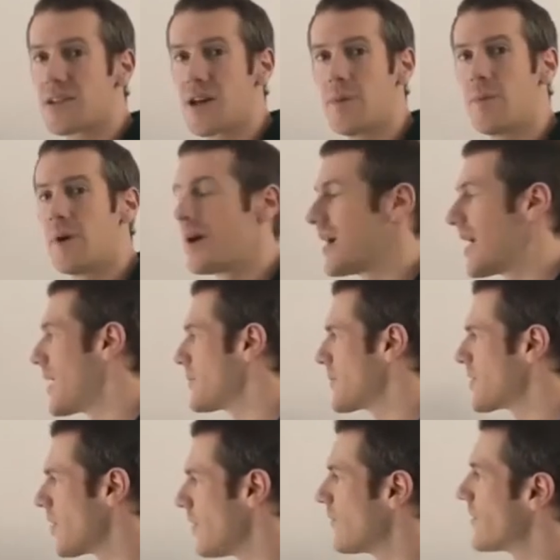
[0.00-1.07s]
up and be
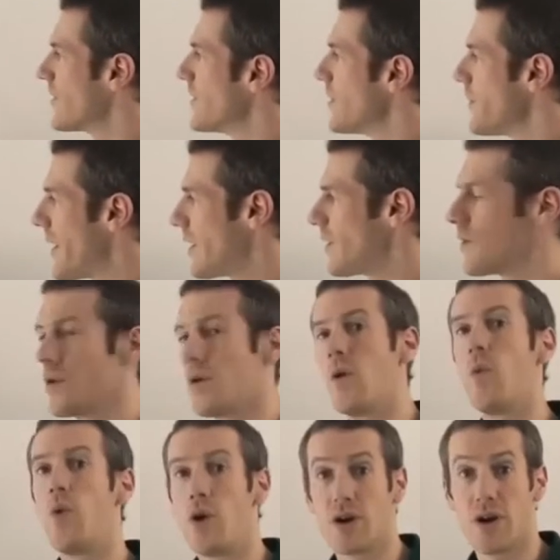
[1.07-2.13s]
confident about
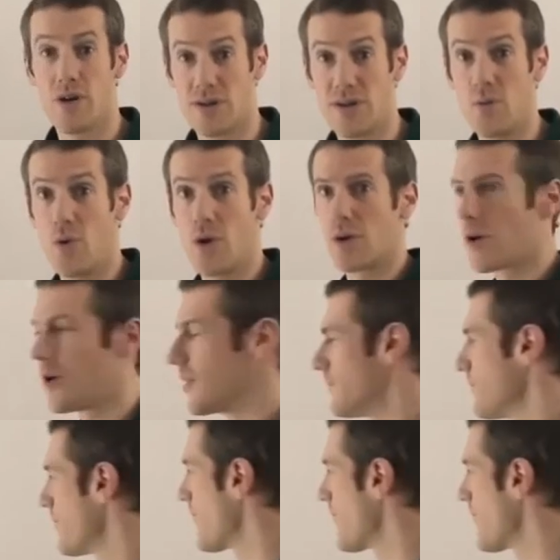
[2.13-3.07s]
what goes in what column.